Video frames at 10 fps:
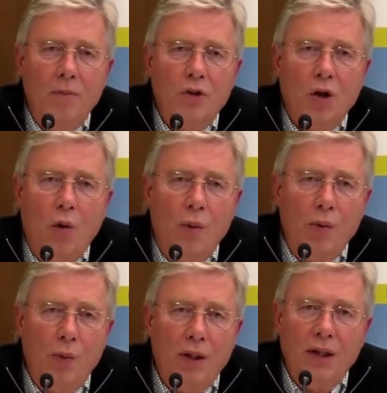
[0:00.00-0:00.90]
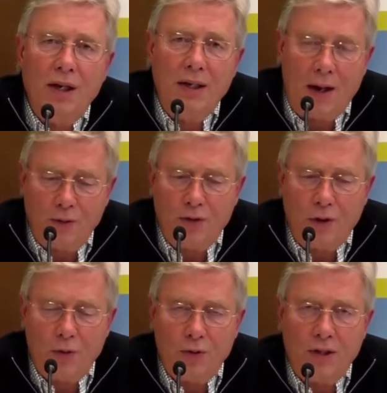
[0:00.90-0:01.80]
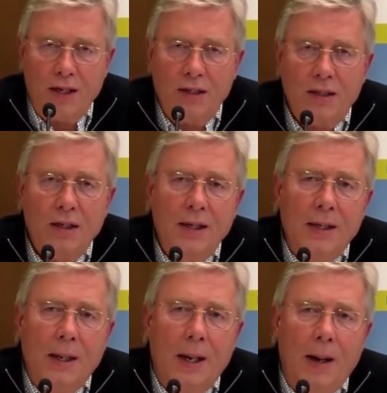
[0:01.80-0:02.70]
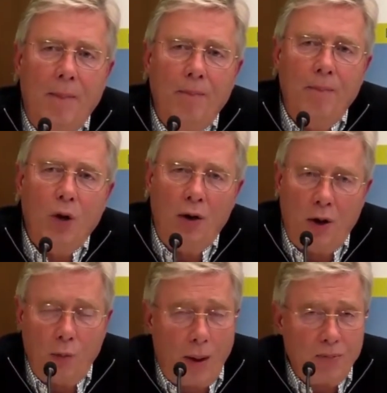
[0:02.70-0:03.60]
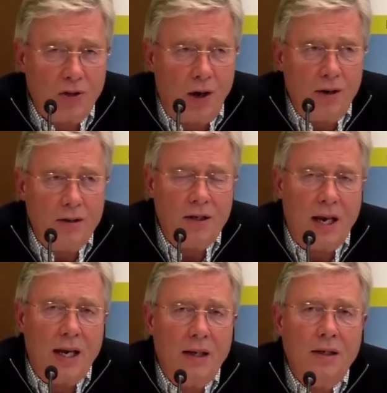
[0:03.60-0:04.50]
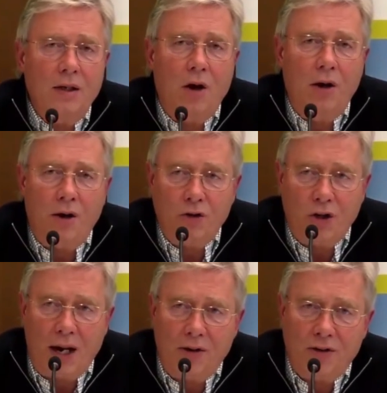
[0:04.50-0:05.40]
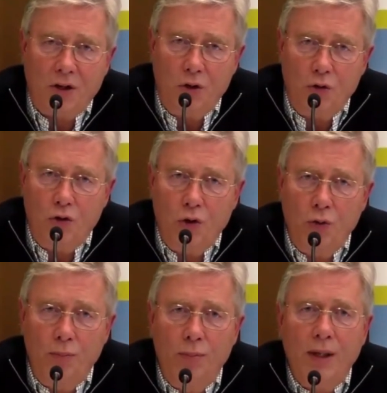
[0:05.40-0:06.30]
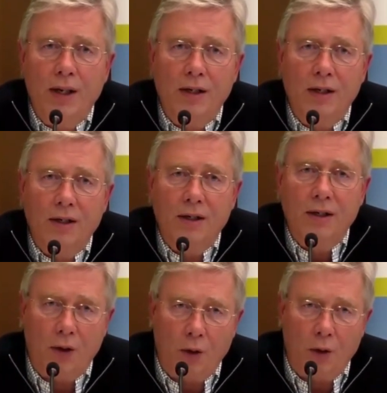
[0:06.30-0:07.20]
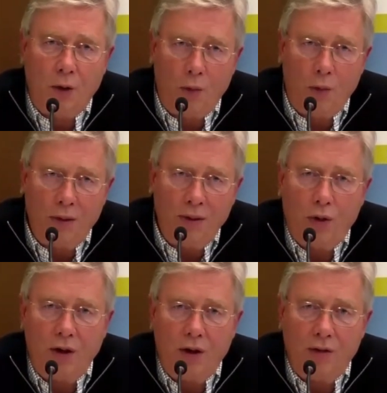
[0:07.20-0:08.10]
So we will announce those things on our websites and on our channels at YouTube. Not only the recording of